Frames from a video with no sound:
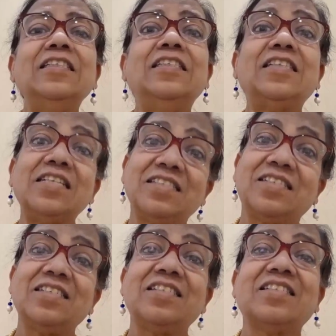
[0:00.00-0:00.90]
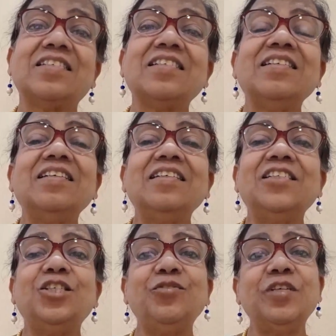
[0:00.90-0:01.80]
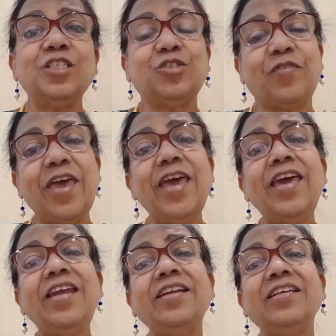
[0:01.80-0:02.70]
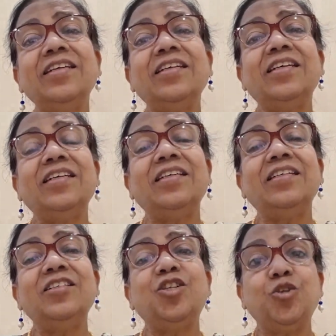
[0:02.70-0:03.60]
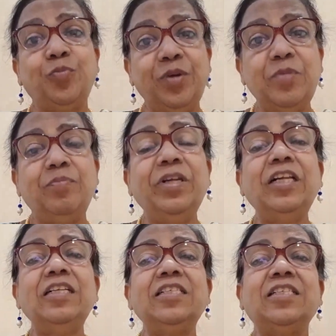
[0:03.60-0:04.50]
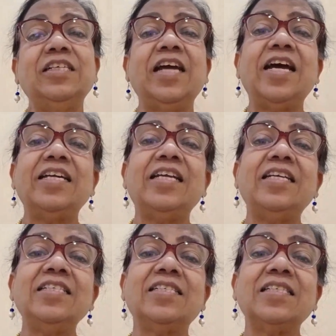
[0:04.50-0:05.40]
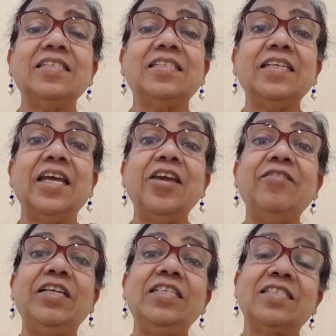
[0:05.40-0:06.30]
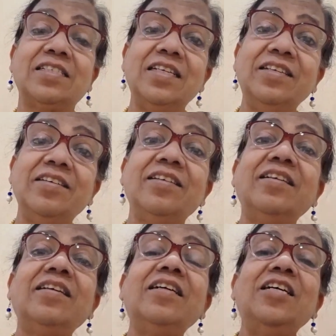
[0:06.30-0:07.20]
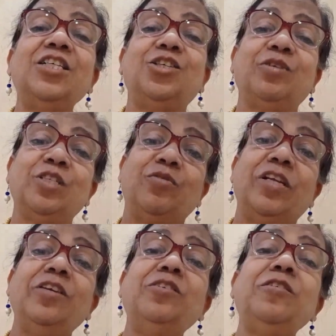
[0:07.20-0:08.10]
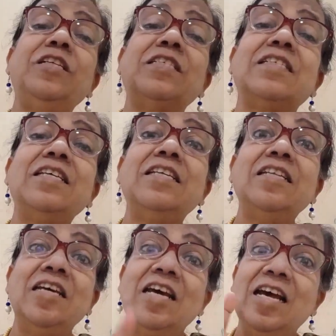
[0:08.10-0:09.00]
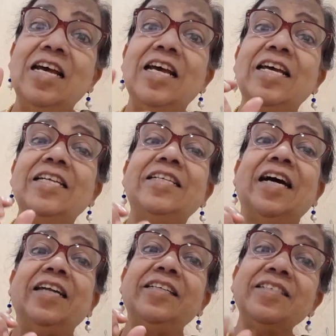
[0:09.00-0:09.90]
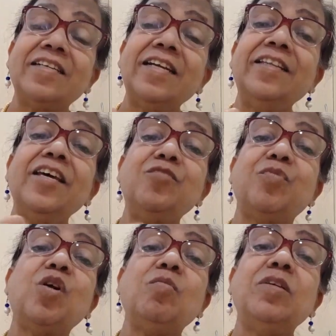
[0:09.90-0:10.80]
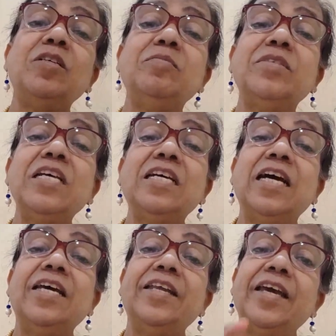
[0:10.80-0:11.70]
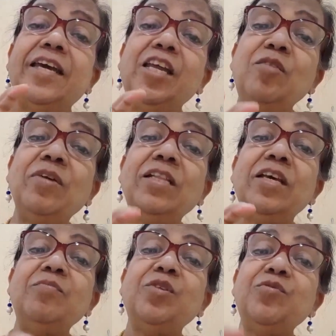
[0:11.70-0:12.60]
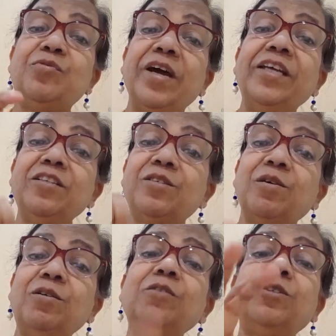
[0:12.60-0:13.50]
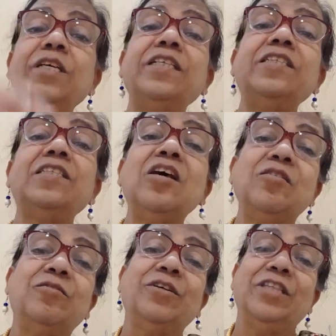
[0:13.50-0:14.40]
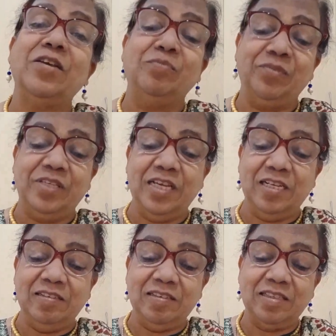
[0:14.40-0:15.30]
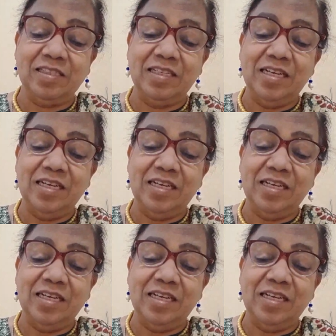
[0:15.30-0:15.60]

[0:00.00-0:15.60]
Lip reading: justice. She was fair to people. She gave a listening ear. She was willing to listen and understand their problems and enable them to find solutions for themselves.